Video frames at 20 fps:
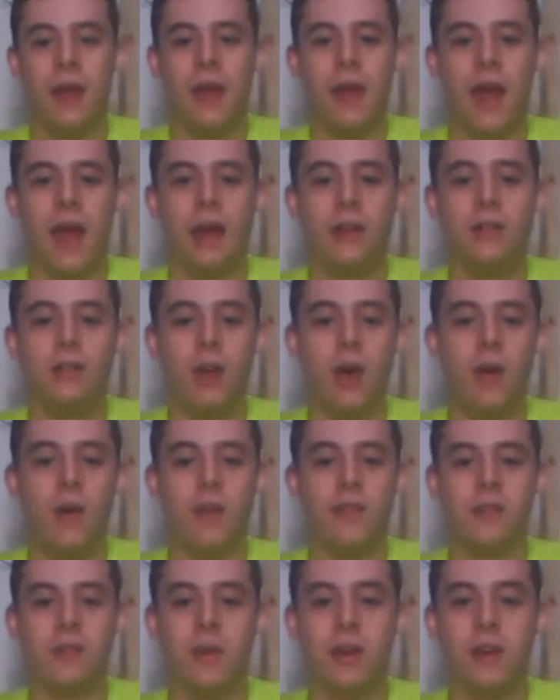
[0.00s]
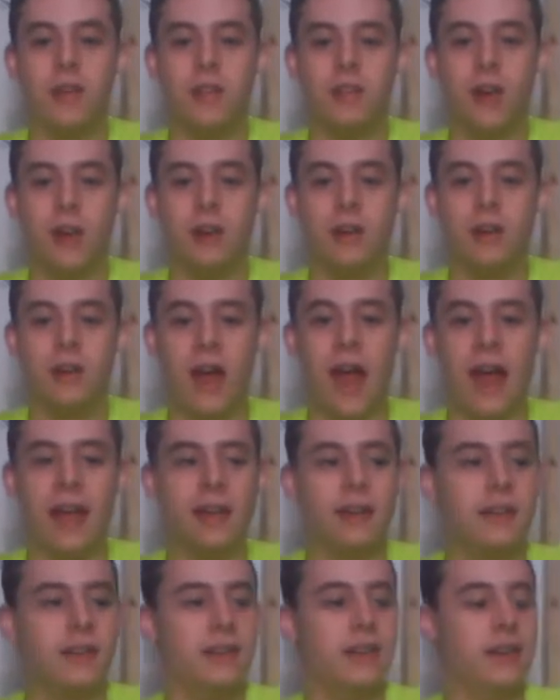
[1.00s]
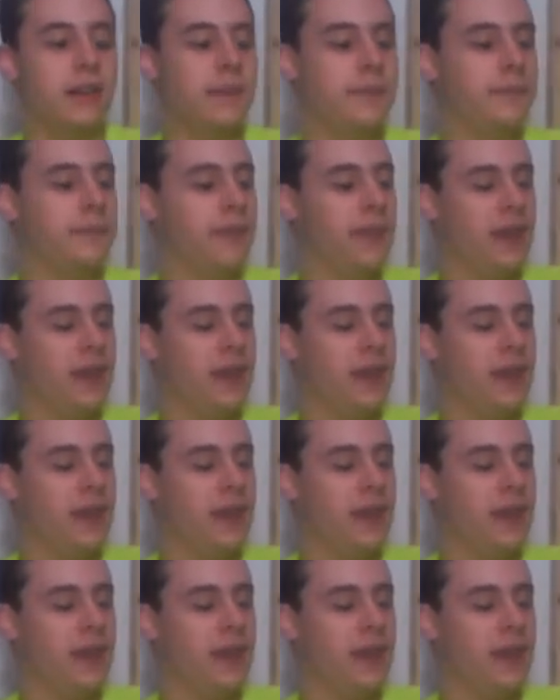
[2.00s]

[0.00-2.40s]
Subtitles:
Hello everybody, Dark Kraken here,